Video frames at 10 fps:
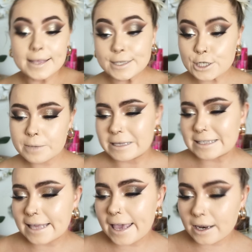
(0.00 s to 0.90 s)
to my
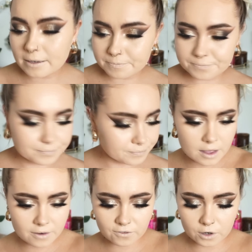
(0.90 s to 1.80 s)
skin.
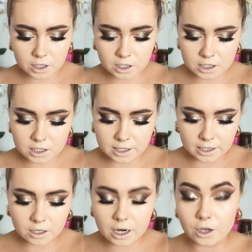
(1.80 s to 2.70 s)
Then for
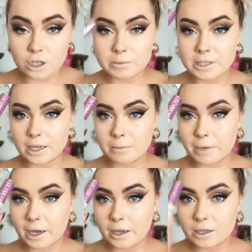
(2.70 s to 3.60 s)
concealer, I'm going to be taking
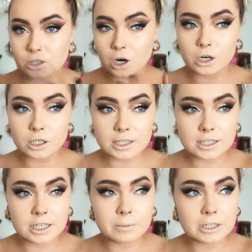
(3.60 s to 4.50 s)
my Tarte
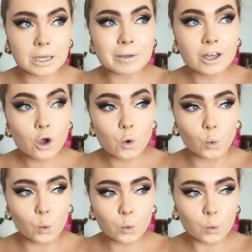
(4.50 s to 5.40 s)
Shape Tape.
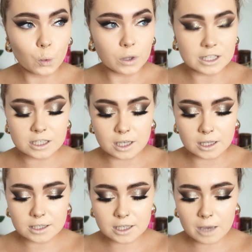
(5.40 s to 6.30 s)
Ooh, the
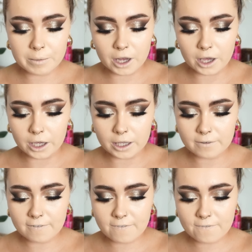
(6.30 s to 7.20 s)
sun's coming out,
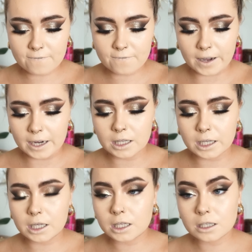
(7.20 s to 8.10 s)
finally.